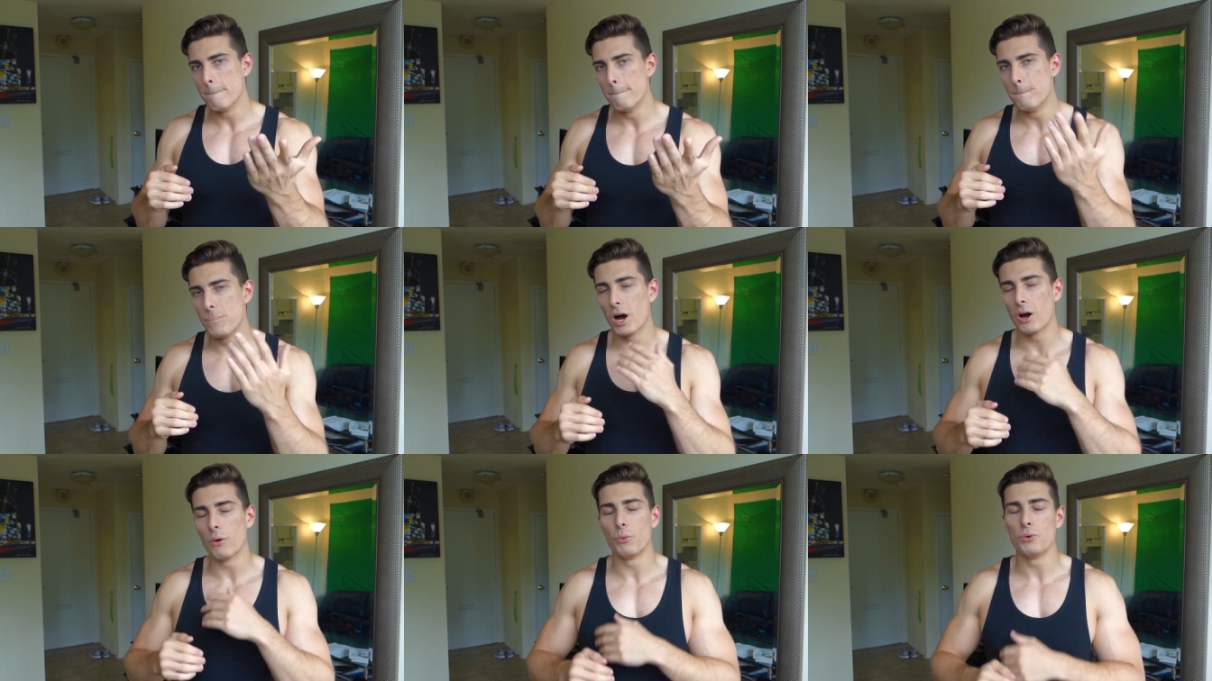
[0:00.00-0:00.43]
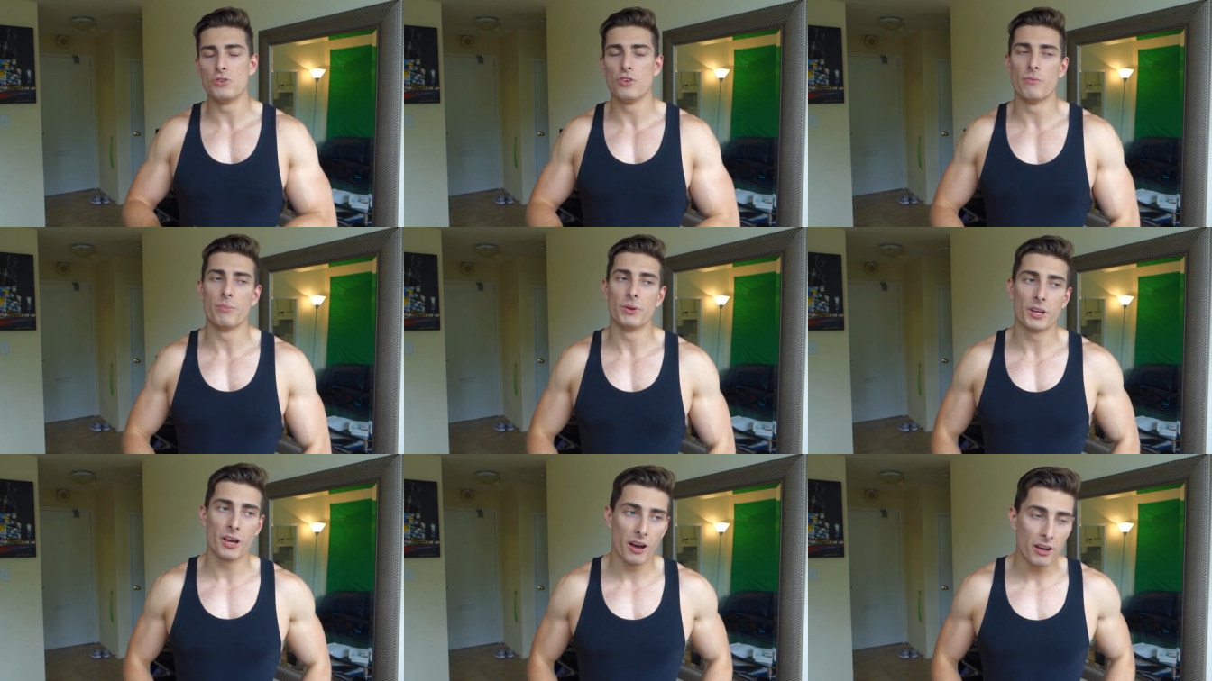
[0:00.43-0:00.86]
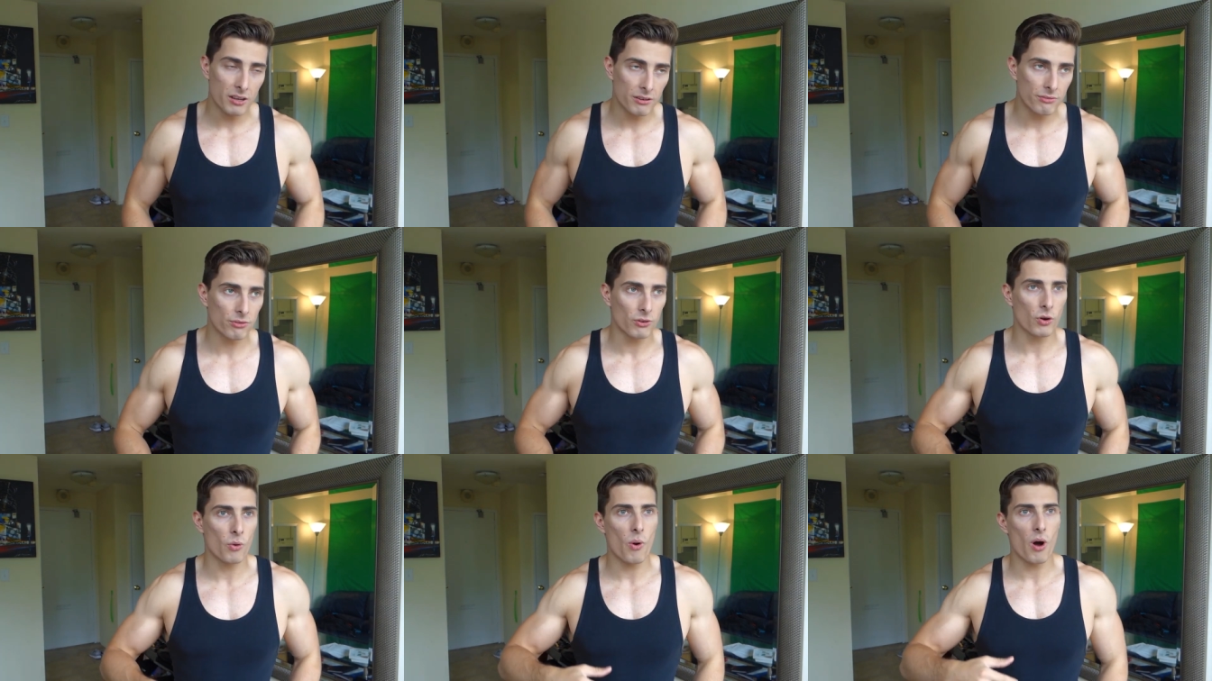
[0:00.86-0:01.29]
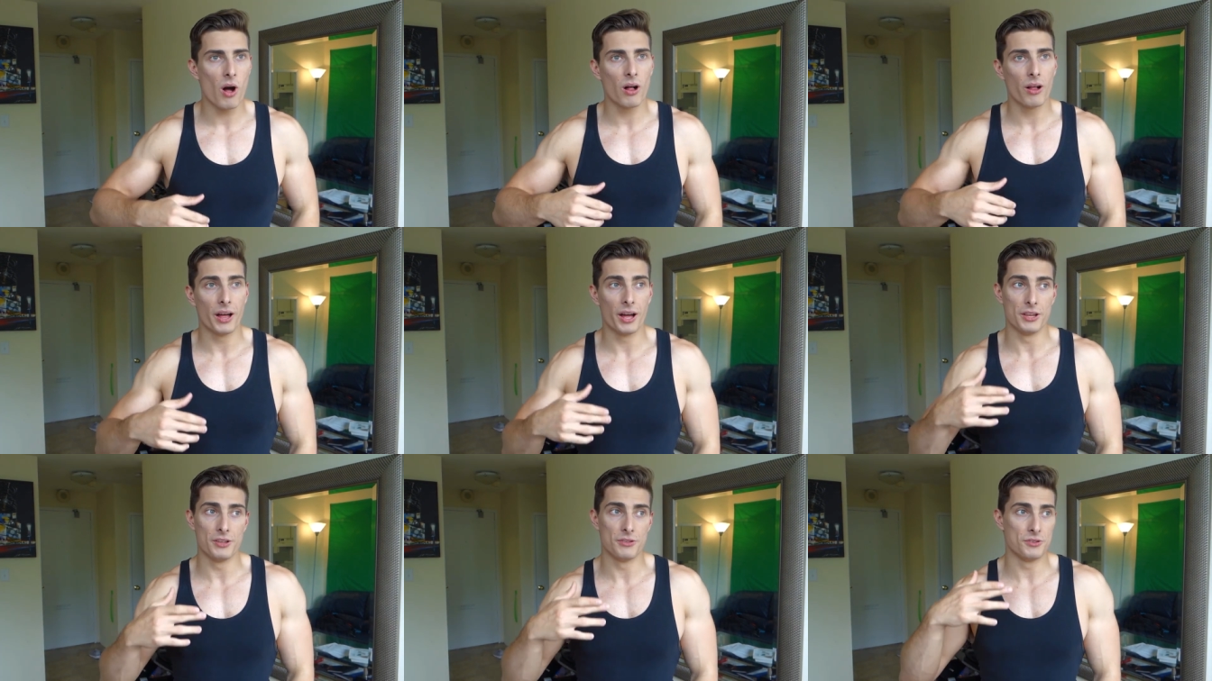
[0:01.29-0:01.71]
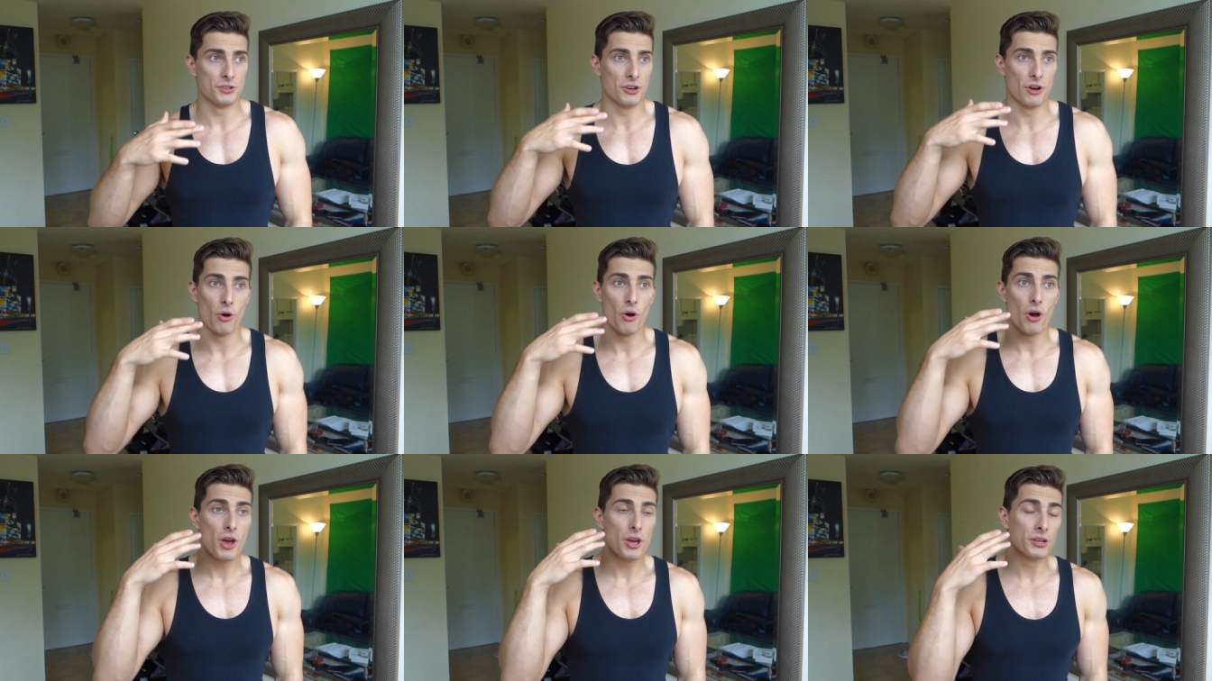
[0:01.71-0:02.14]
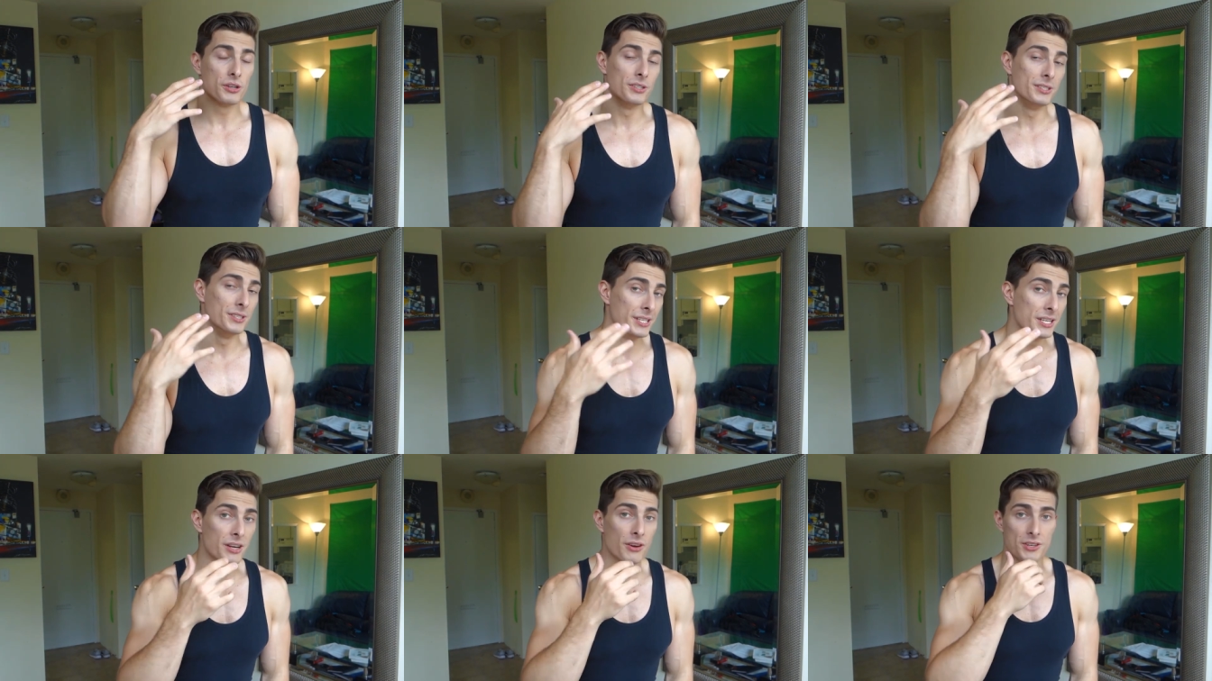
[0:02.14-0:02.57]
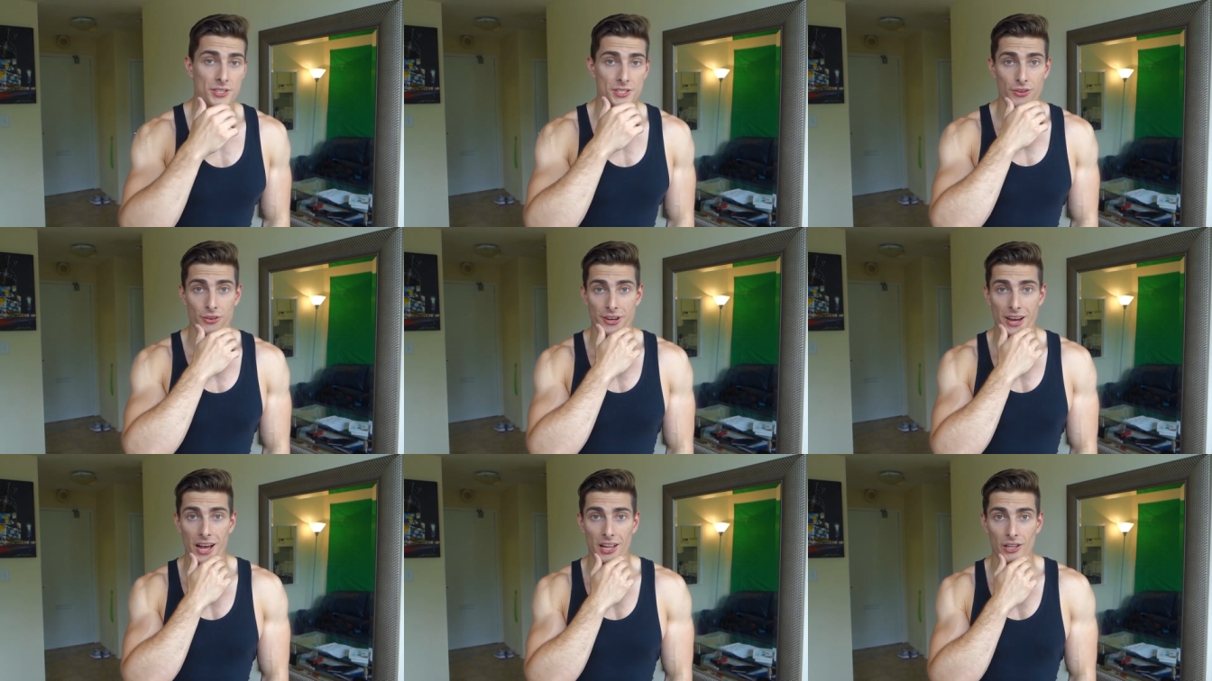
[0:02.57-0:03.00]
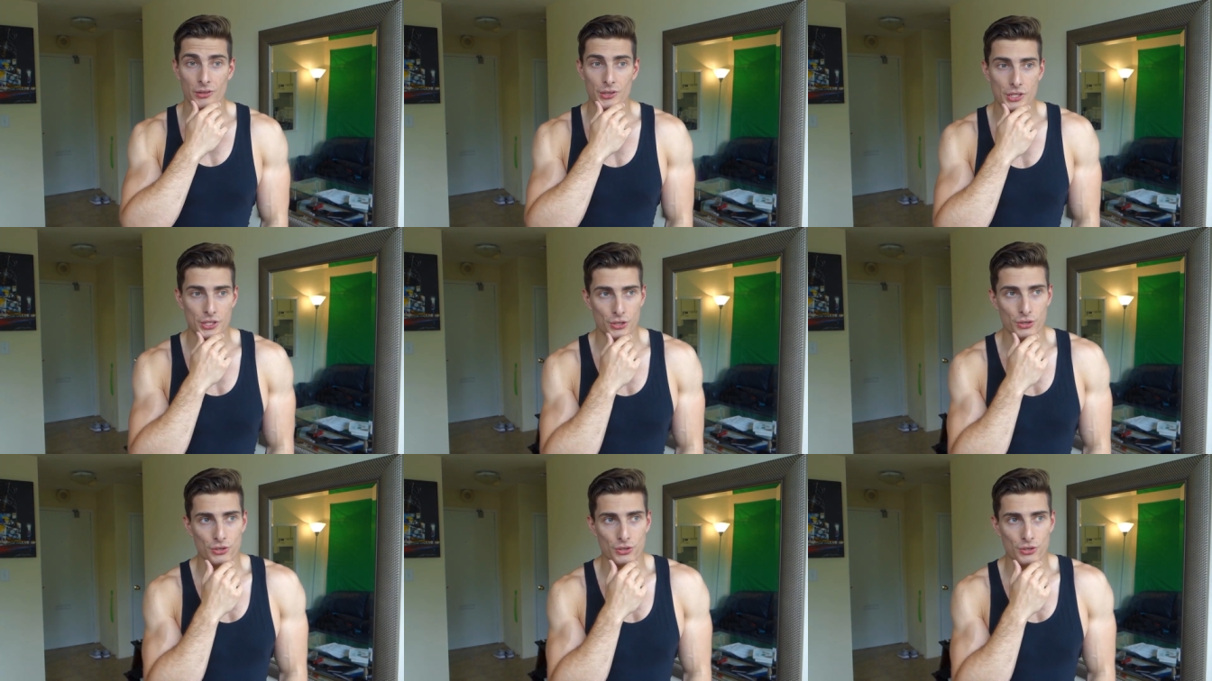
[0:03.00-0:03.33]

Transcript: But when you've been cutting for a while and you're decreasing your calories,